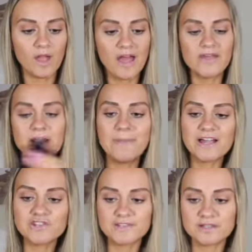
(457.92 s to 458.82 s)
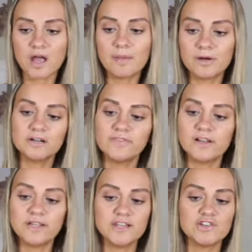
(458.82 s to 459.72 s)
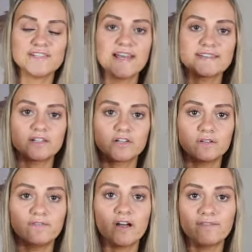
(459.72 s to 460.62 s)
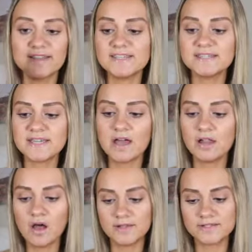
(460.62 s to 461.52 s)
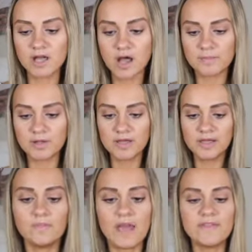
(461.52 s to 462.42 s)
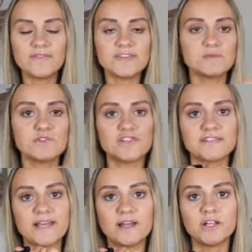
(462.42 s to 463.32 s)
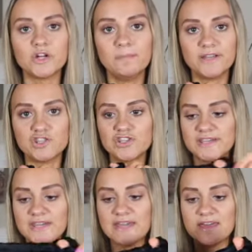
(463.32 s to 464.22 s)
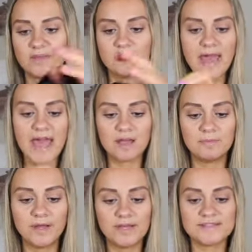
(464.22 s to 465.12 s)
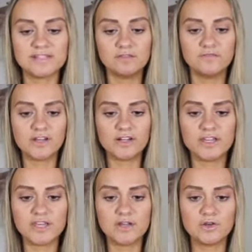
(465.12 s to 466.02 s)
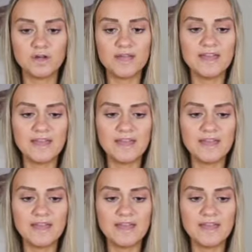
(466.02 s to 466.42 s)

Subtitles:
And then it matches the top perfectly. It just has the little velvet detail on top. And then this one's just like a little bit cheeky in the back, but still very cute.